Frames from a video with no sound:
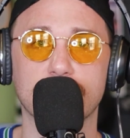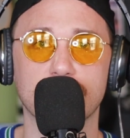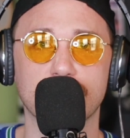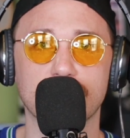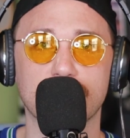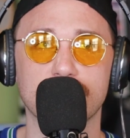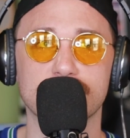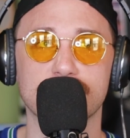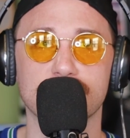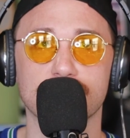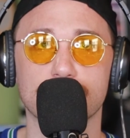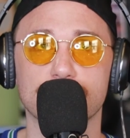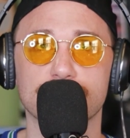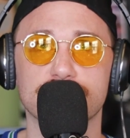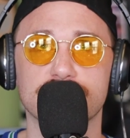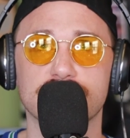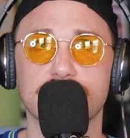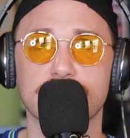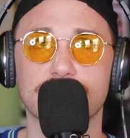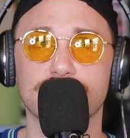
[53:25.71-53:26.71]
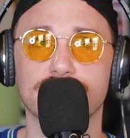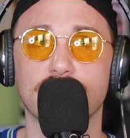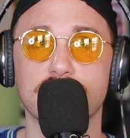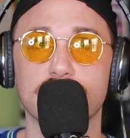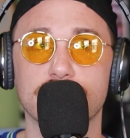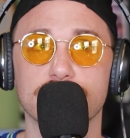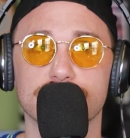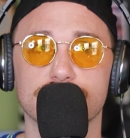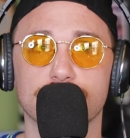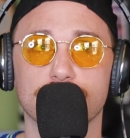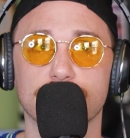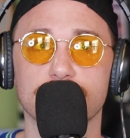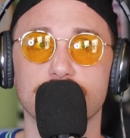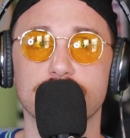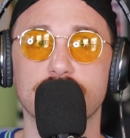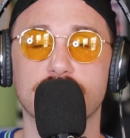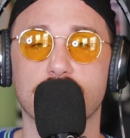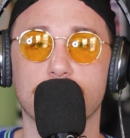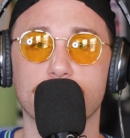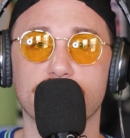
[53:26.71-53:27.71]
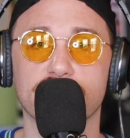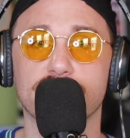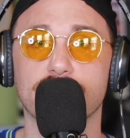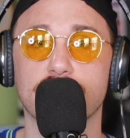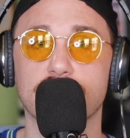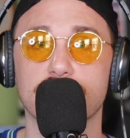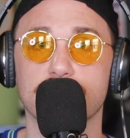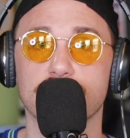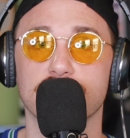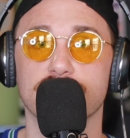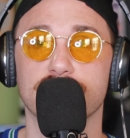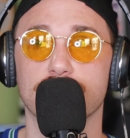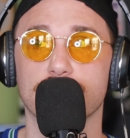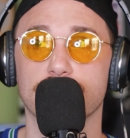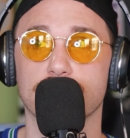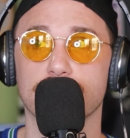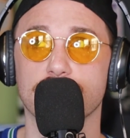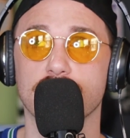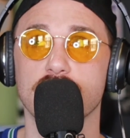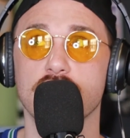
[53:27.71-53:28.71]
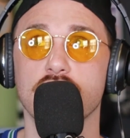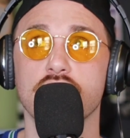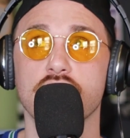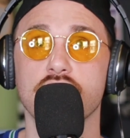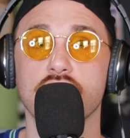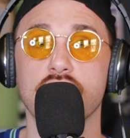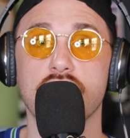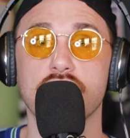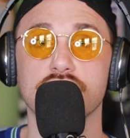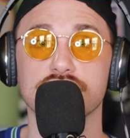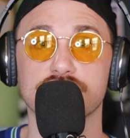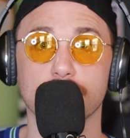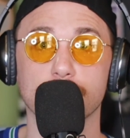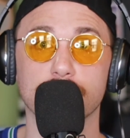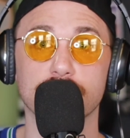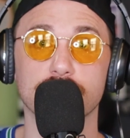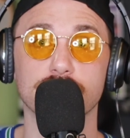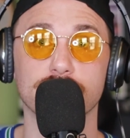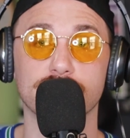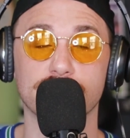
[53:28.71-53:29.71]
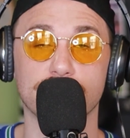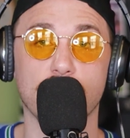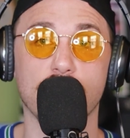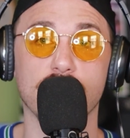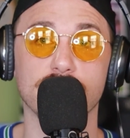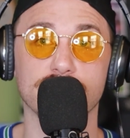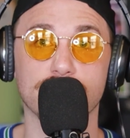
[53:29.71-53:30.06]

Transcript: And it's almost like fighters only become a fighter if they're someone who fought